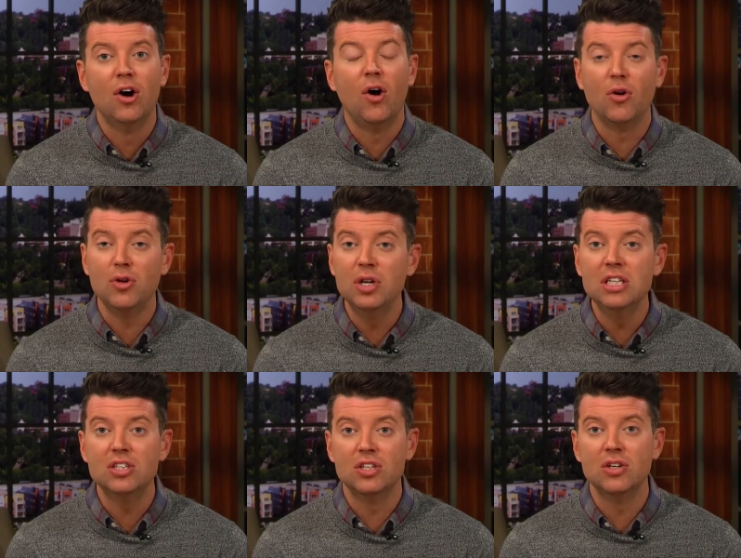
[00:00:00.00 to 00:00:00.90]
All you
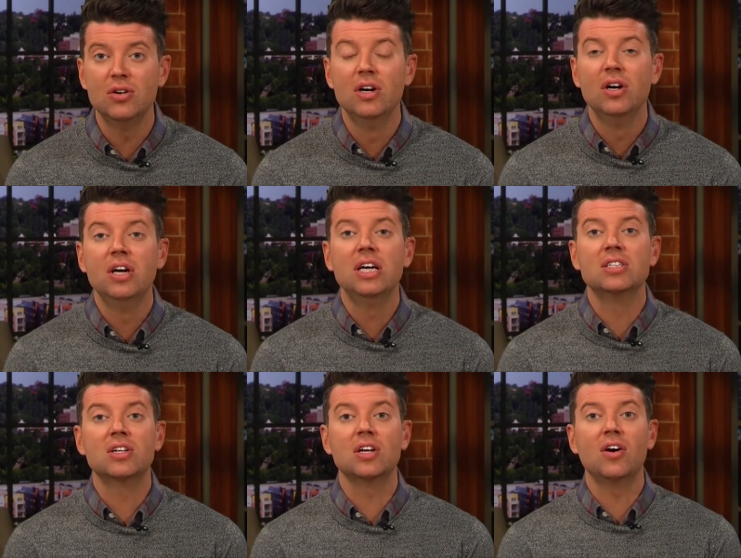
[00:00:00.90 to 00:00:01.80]
need to do
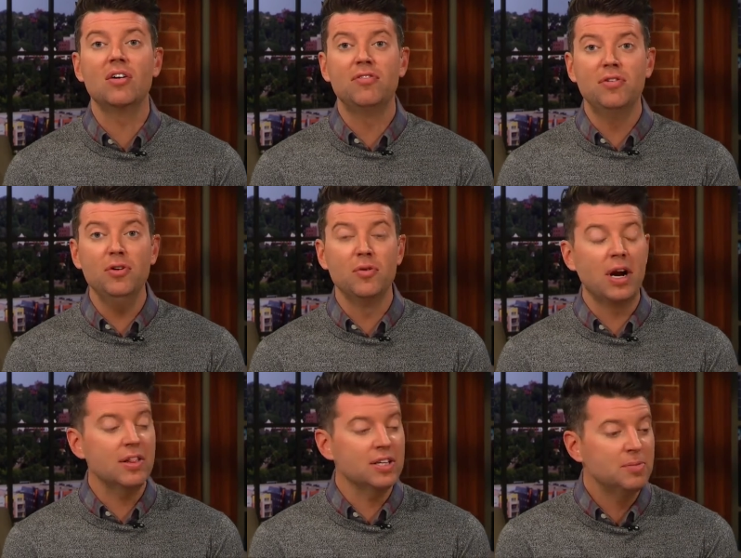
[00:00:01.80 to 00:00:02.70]
is click on food,
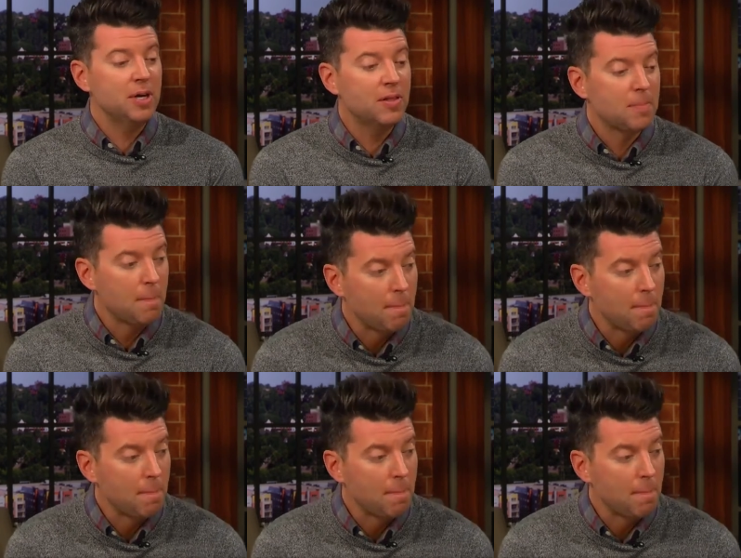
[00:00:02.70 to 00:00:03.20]
right, Elizabeth?